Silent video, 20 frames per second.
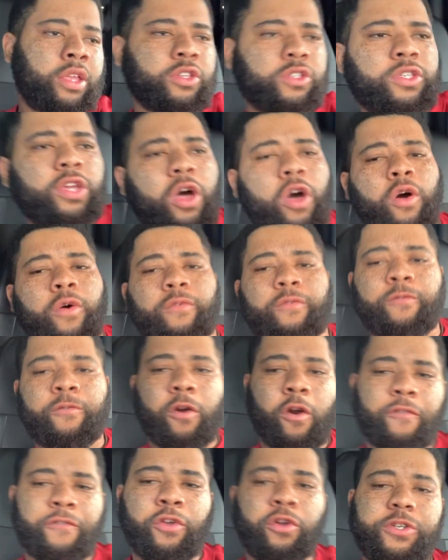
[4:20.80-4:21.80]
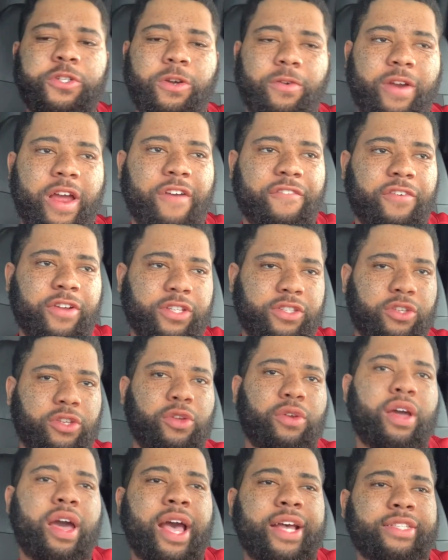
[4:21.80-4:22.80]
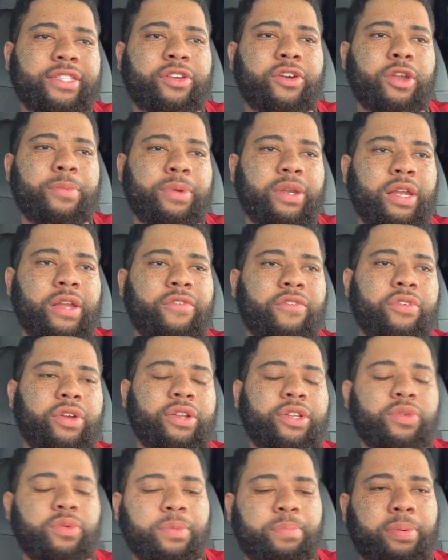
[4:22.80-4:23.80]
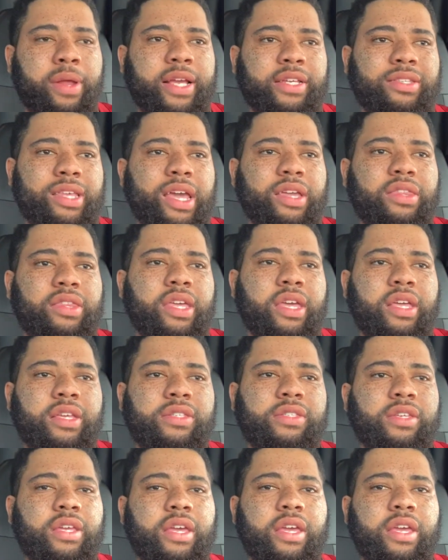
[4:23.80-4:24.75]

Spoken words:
so for future reference to you guys that are going to be delivering to a place like this,